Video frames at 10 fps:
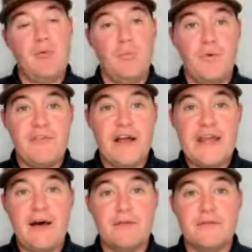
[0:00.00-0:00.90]
we'll find
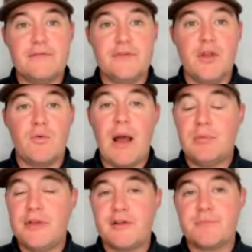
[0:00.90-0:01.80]
out. You know, Rob
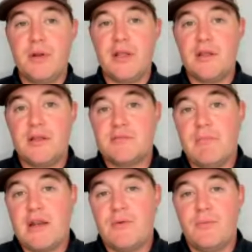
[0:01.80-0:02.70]
Lanier is putting his
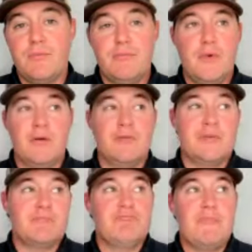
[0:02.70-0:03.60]
money or
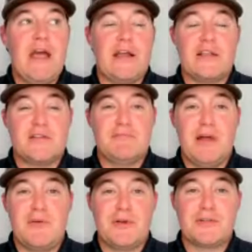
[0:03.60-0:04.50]
his, yeah, I guess his
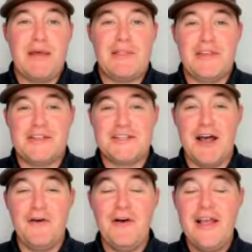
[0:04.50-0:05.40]
money where his mouth is.
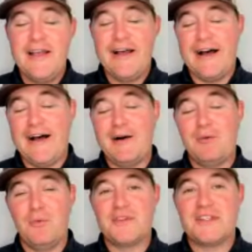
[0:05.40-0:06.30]
So uh,
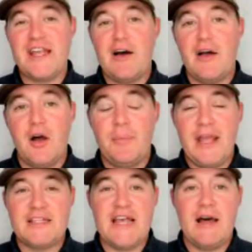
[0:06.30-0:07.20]
we'll see how it all
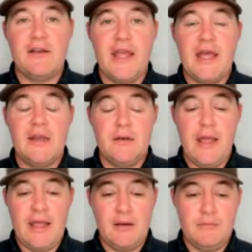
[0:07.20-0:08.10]
pans out and
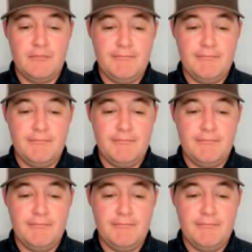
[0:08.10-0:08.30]
and